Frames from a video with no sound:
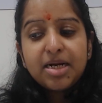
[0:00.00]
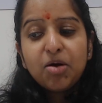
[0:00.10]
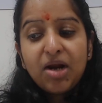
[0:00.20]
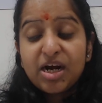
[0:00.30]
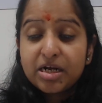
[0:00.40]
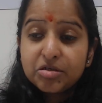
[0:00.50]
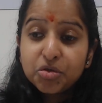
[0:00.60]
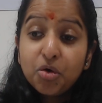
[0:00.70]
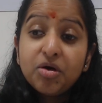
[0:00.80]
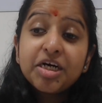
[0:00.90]
Now let
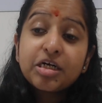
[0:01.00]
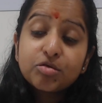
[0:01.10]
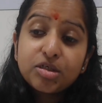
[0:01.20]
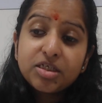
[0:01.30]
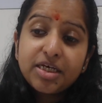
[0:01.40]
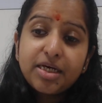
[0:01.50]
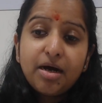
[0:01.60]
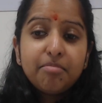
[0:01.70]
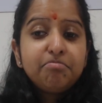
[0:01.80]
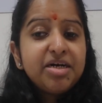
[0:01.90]
us go into
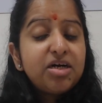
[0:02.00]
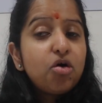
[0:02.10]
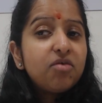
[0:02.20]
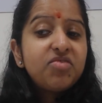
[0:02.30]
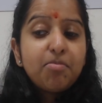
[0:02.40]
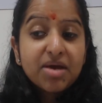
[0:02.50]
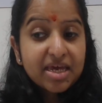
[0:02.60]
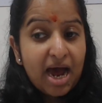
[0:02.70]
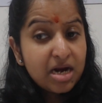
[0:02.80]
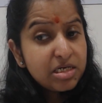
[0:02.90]
see a bit of the
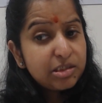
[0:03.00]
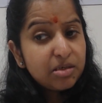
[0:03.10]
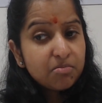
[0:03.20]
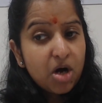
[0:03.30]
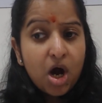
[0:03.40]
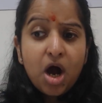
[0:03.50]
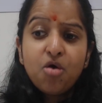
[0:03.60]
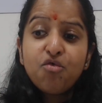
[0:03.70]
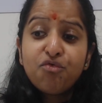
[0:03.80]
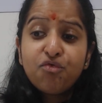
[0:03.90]
mechanism
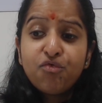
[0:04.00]
how